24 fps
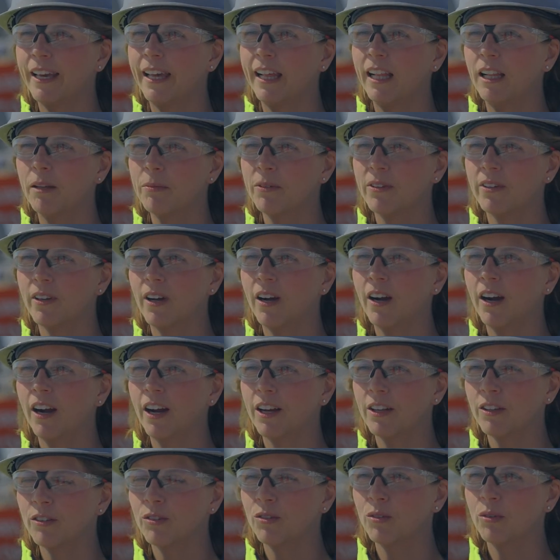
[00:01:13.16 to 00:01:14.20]
helps the
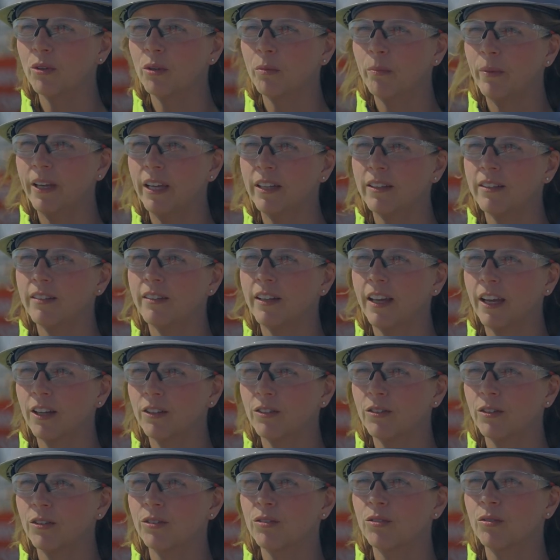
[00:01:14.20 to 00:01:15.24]
hardest to abate
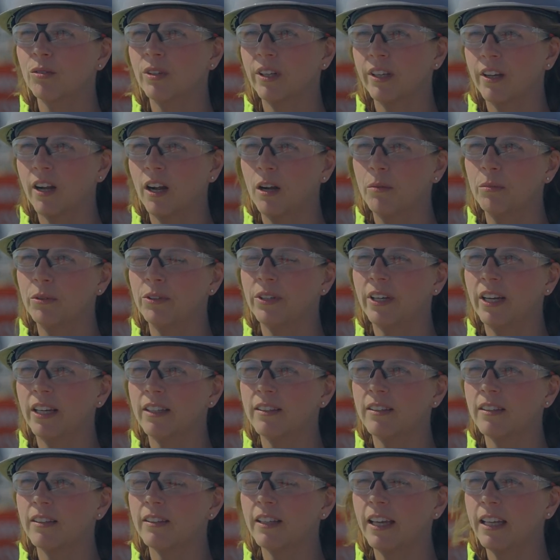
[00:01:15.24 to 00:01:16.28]
sectors to
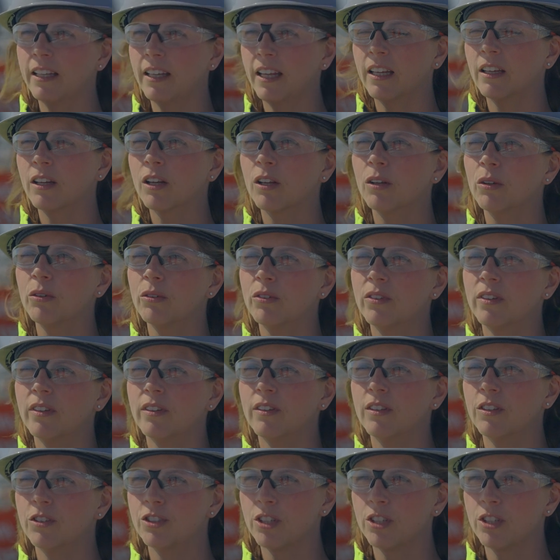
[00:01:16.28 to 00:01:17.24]
decarbonize. That includes the